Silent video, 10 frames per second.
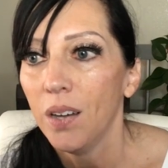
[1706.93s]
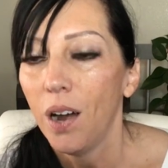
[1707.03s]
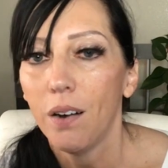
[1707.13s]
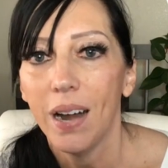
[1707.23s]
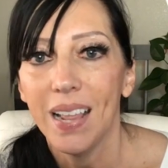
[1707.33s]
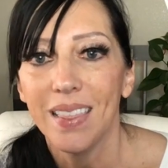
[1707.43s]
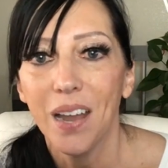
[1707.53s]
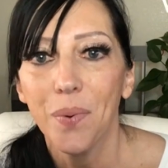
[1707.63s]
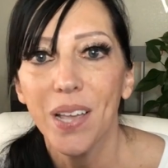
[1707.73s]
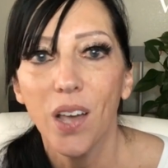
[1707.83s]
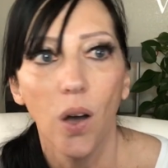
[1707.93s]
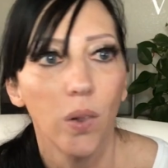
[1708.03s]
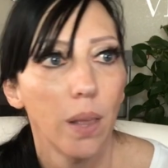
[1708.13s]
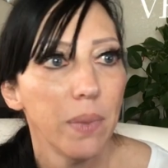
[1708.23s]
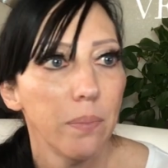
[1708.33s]
all right, there we go.
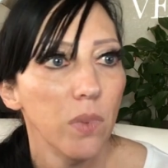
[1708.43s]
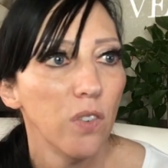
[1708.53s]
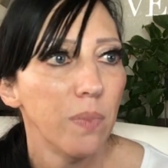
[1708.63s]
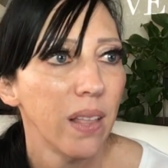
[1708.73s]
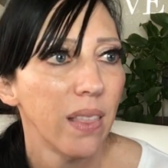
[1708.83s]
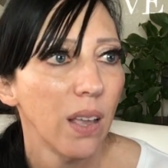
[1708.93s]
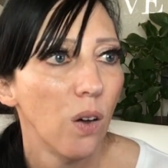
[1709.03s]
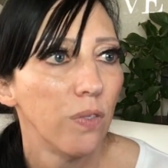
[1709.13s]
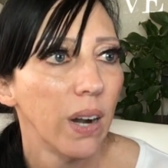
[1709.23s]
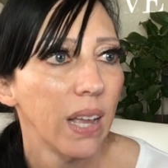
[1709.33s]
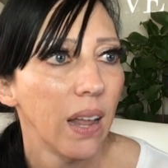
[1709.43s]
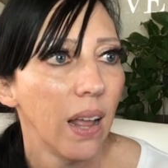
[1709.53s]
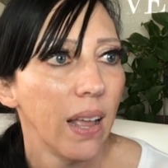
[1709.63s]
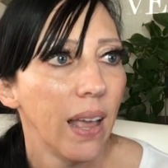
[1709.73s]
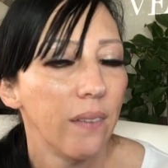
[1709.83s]
Let me move my thing over.
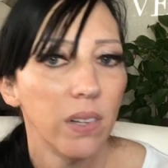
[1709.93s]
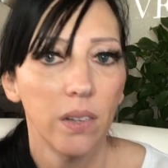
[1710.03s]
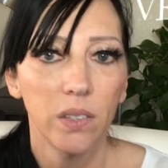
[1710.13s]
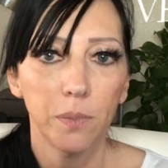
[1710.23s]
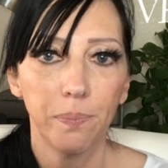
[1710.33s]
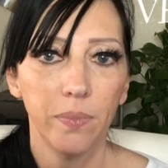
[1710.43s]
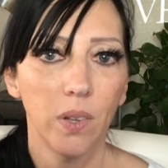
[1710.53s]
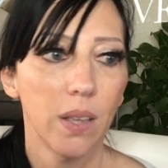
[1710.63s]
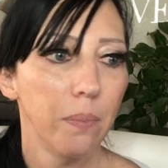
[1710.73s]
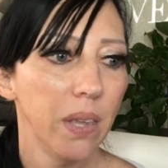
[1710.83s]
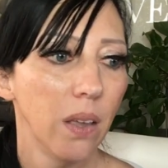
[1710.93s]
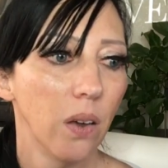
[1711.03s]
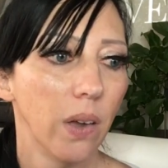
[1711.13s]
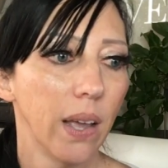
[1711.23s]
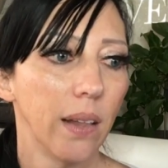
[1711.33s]
I have a little, look at me
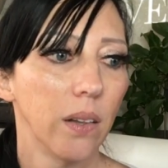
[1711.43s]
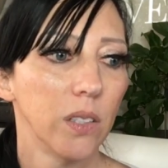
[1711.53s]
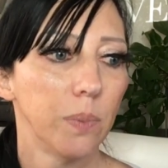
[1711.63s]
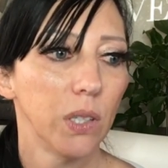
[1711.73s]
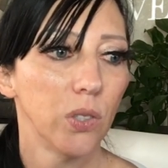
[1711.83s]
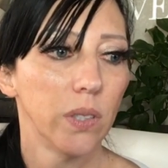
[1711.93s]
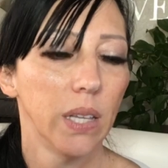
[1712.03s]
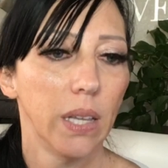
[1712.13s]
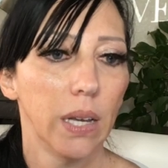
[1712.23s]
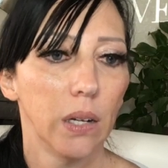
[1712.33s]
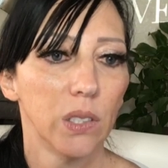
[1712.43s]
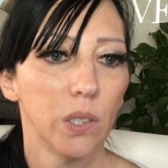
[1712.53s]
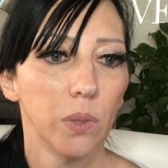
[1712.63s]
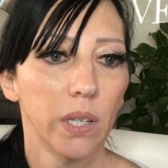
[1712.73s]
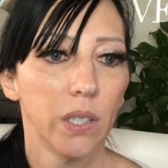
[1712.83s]
go. I got a little special thing here.
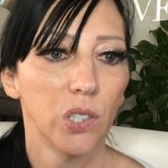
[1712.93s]
So we're going to